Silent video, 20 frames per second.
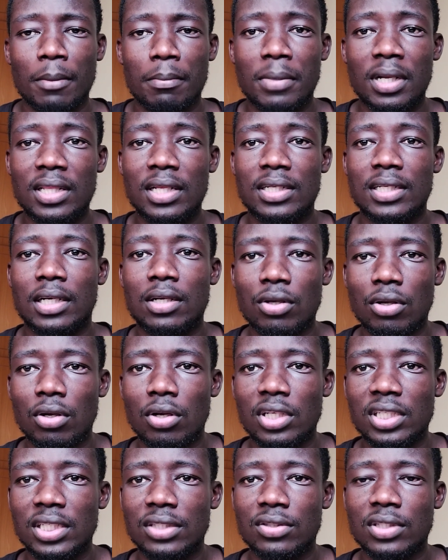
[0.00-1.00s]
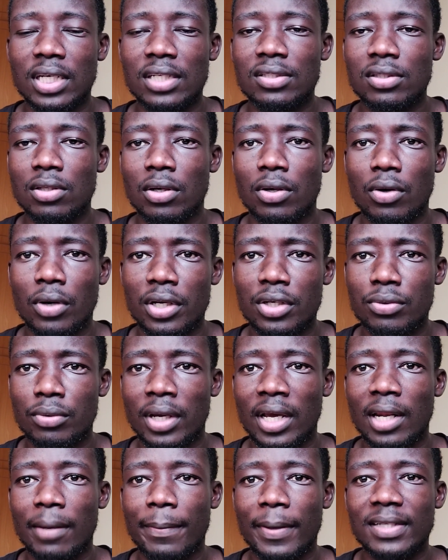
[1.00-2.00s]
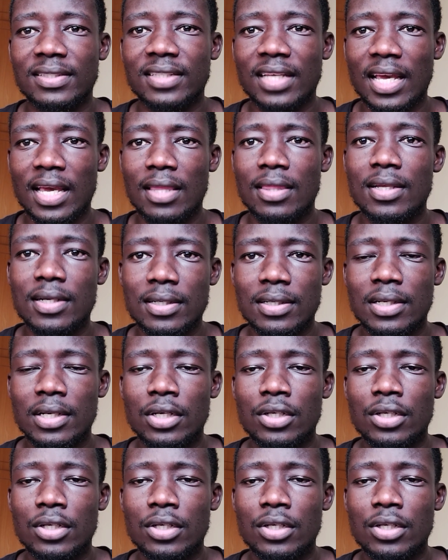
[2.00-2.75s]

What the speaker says: but the technology is just going to help us either